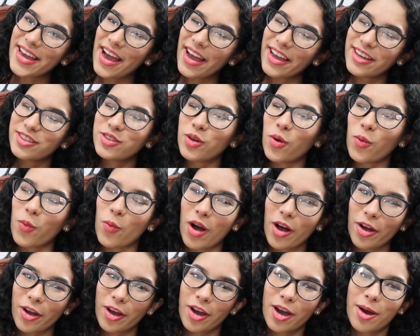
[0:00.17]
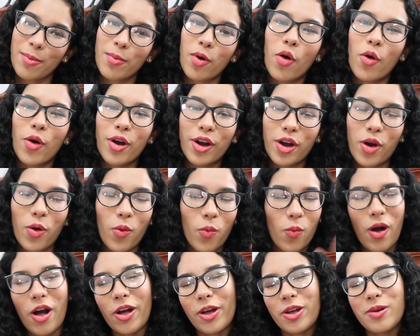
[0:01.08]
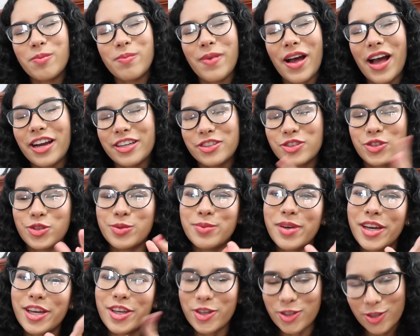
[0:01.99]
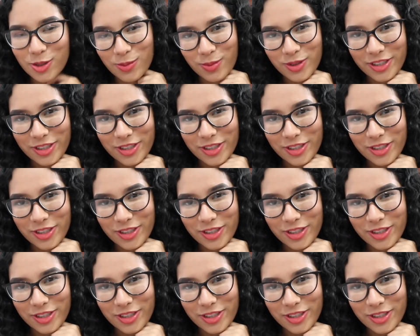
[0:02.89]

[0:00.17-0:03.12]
guys, welcome back to my YouTube